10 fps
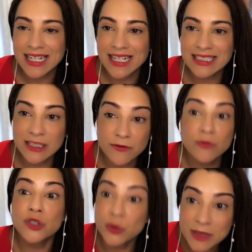is if
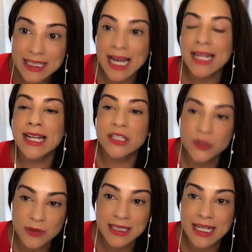you do it again and
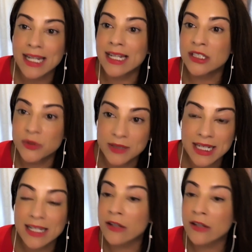do it again and do it again.